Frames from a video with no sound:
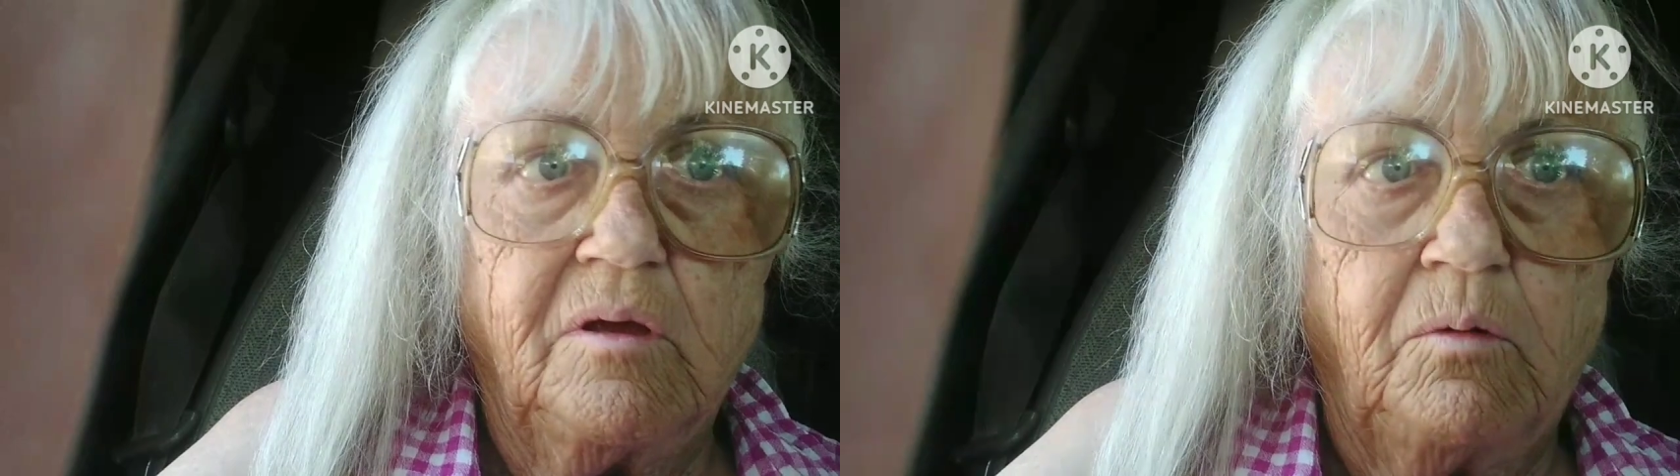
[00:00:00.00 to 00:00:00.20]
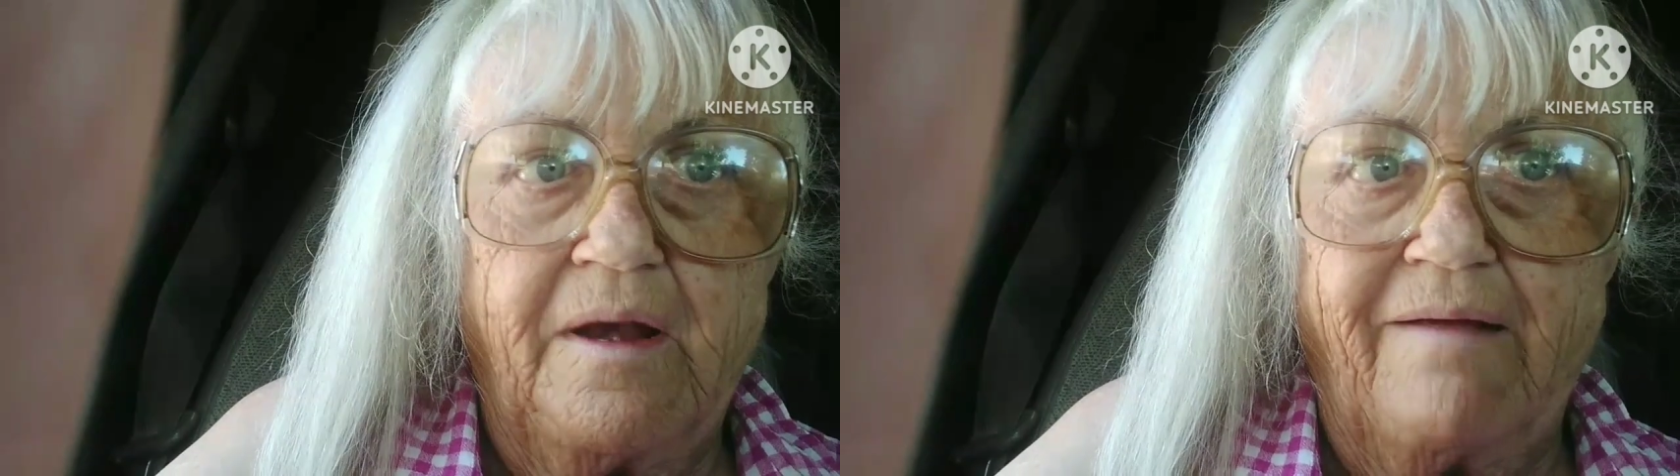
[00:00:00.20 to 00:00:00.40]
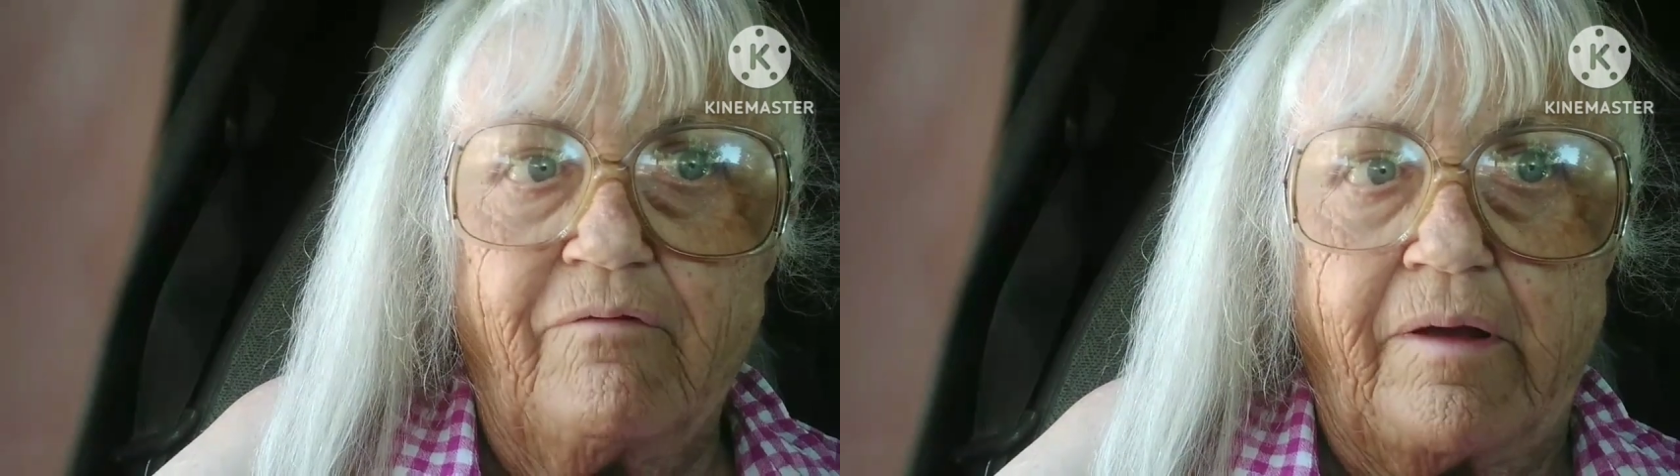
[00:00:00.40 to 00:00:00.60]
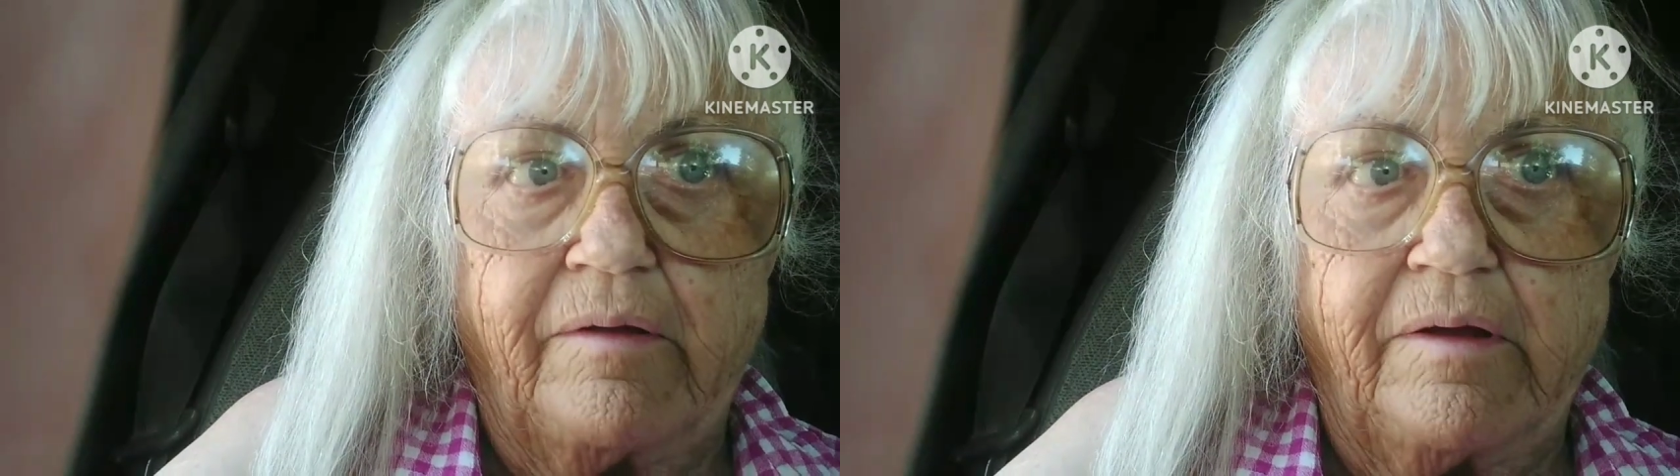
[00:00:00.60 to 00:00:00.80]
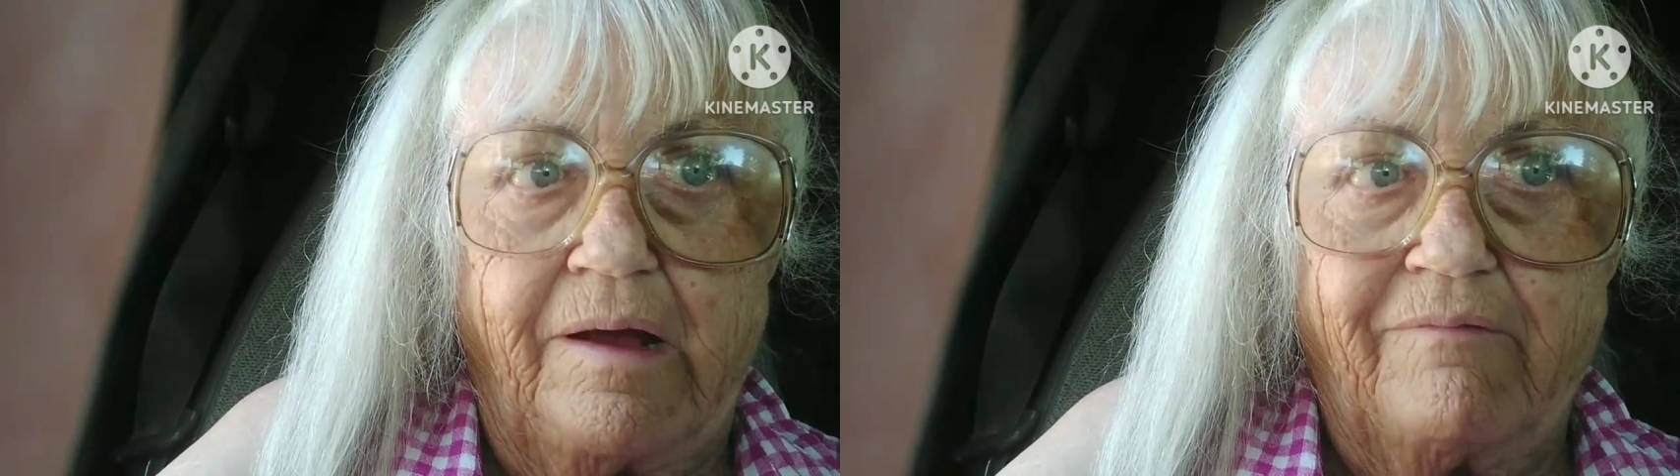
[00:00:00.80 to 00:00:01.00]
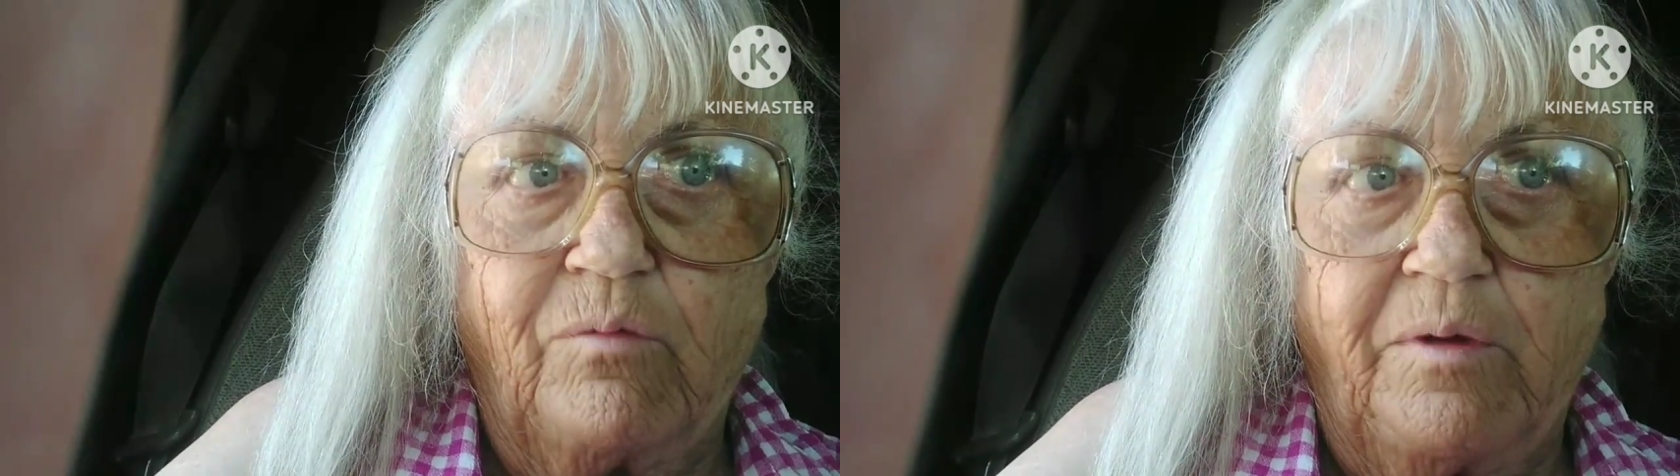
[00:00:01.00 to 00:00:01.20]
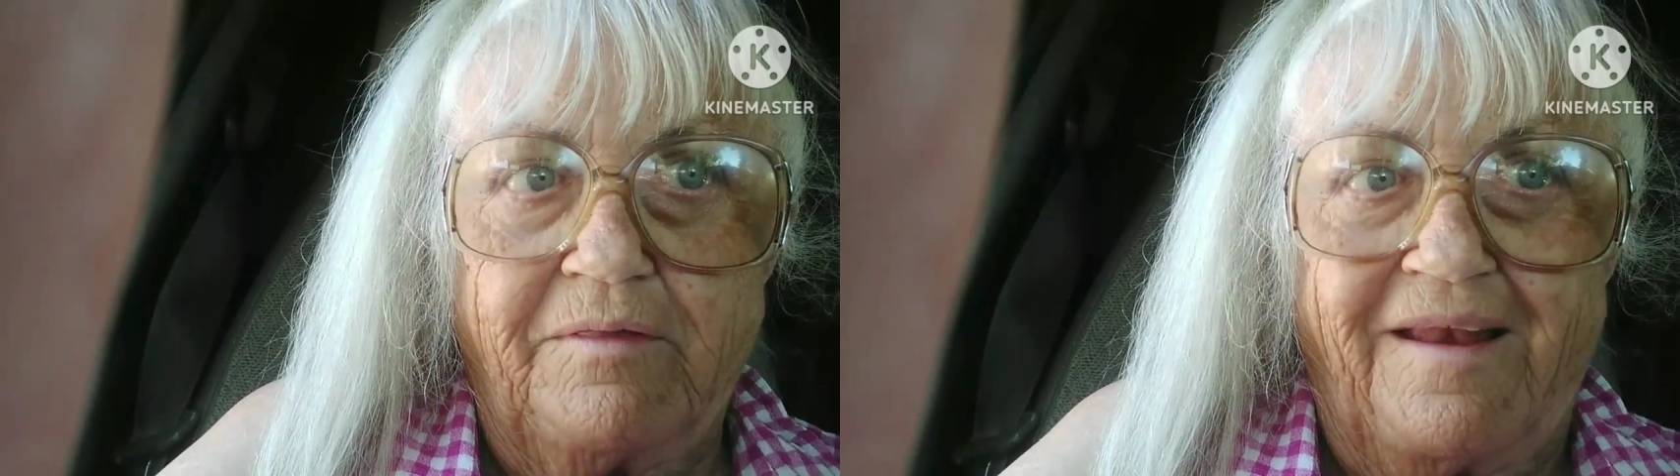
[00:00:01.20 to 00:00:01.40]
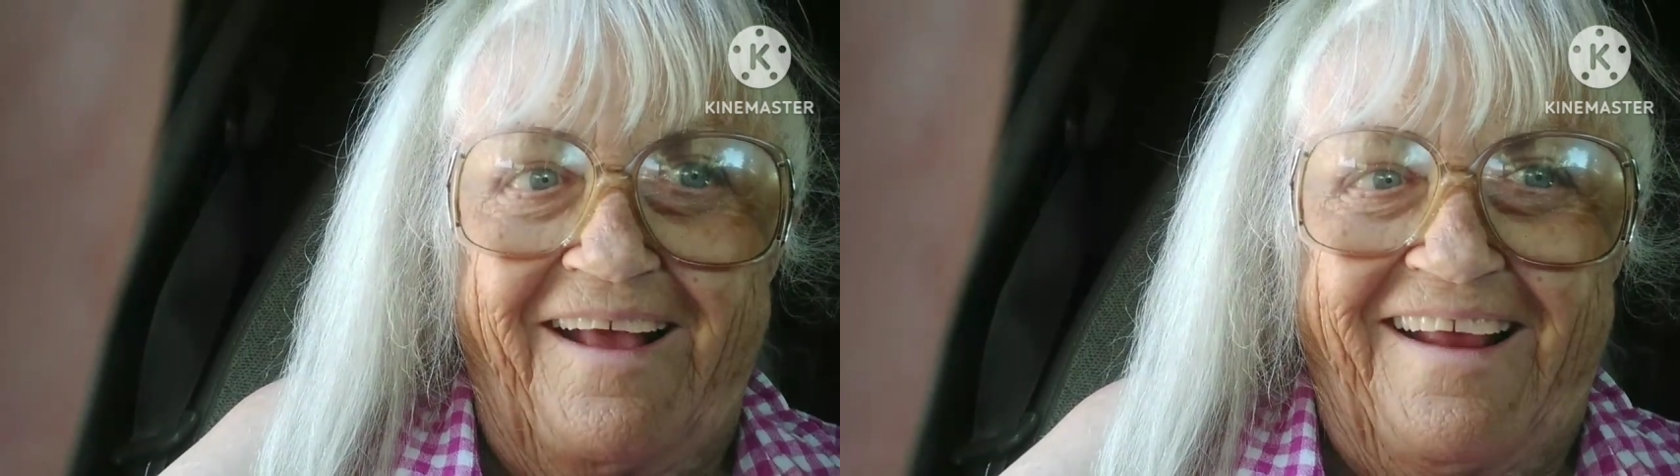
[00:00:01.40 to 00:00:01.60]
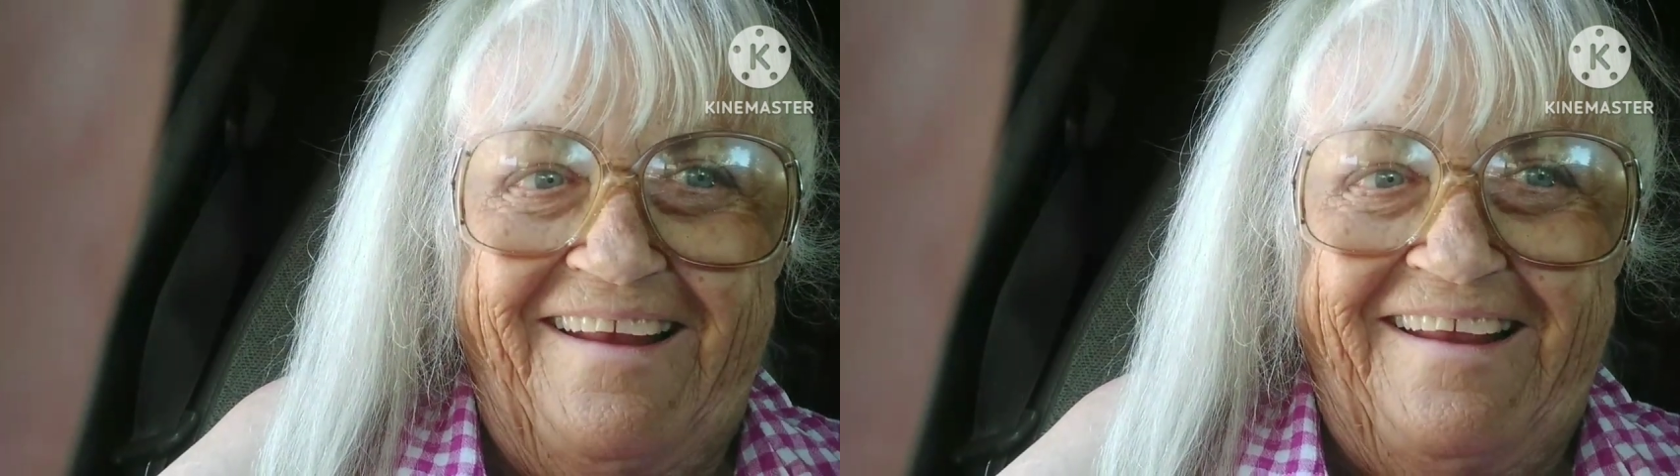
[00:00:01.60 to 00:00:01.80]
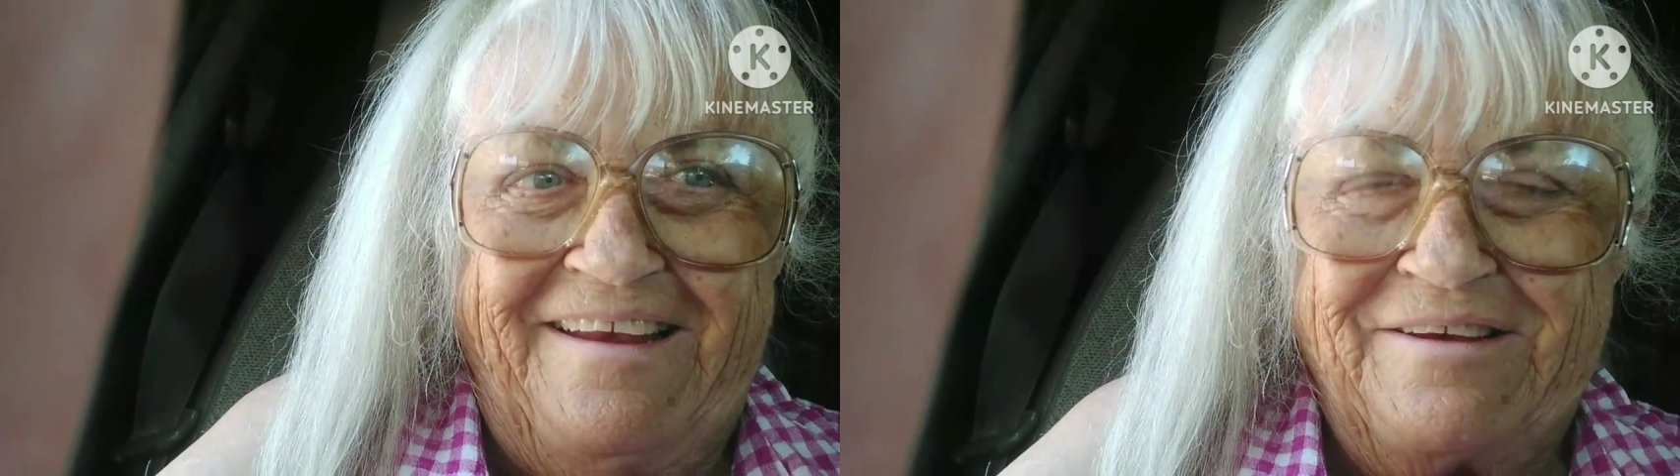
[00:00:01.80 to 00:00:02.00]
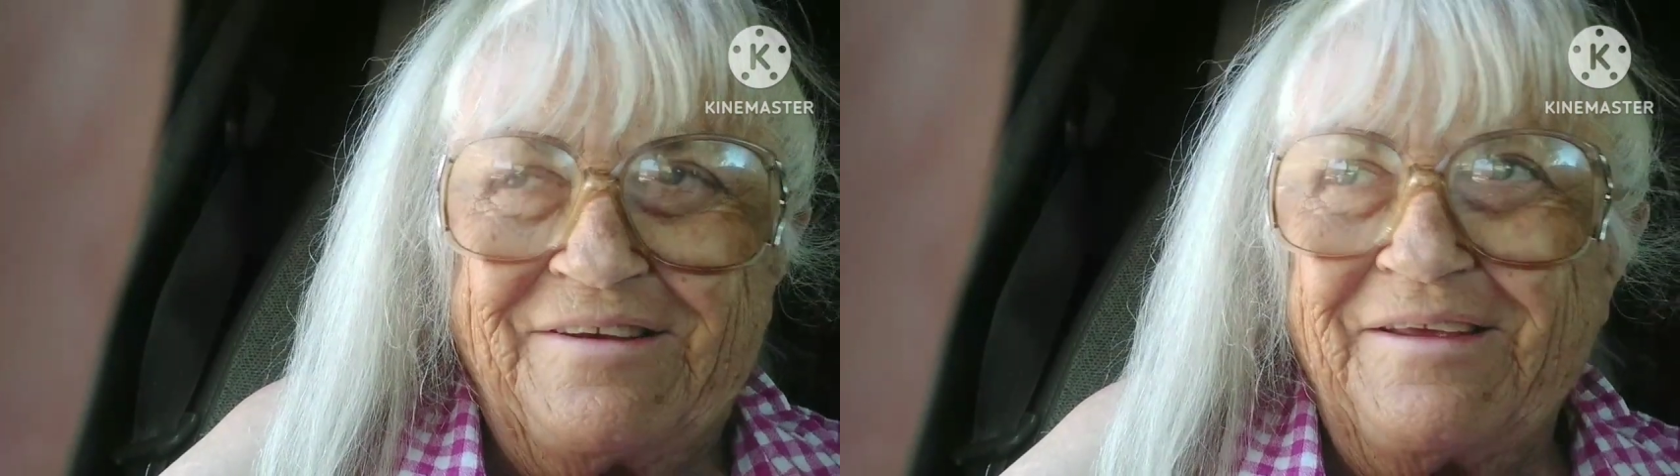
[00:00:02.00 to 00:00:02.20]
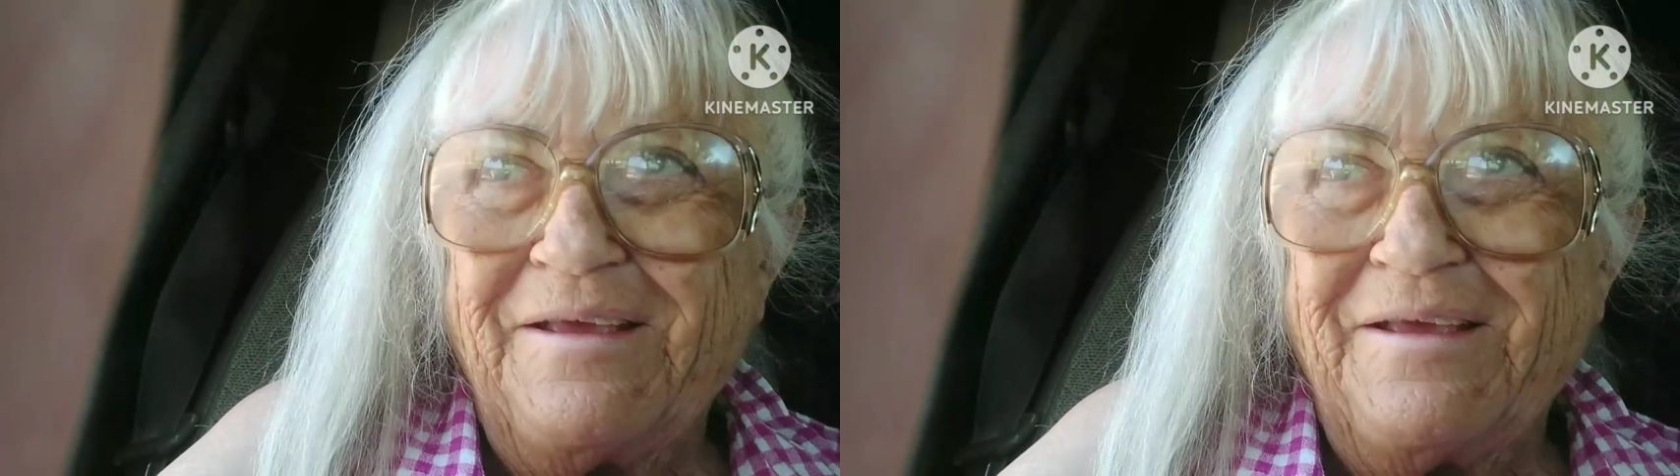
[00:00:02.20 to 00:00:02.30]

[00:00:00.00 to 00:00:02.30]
whatever I could cover with it, I'd eat it.